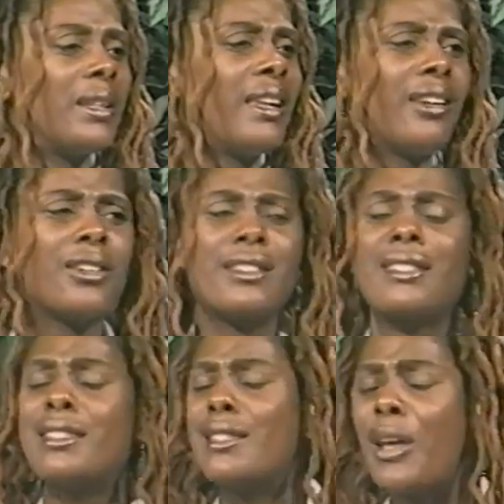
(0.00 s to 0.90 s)
There is
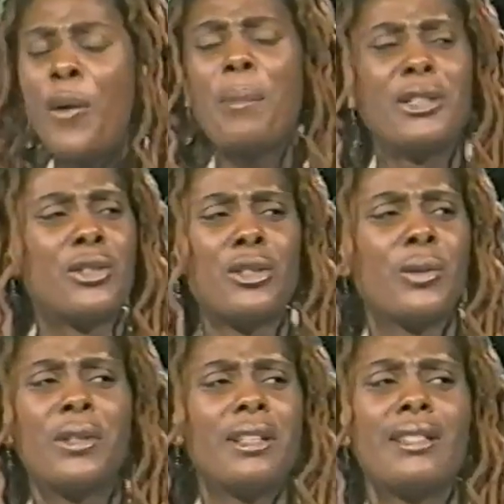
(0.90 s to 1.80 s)
so much to do,
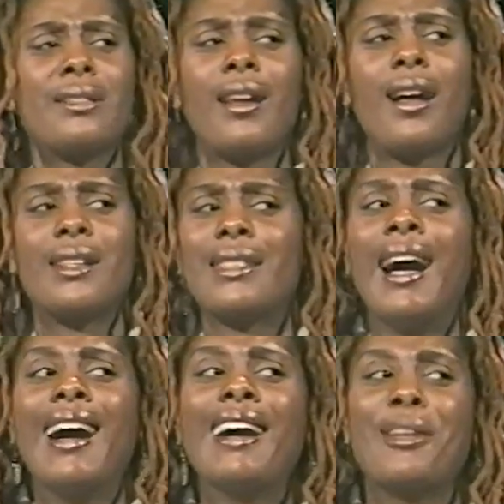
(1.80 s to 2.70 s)
and it's a
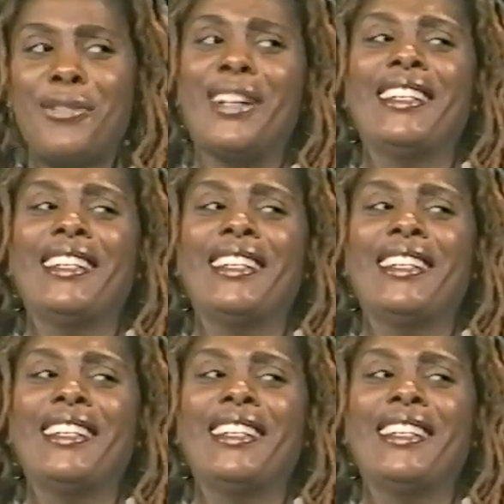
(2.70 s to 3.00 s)
ton of fun.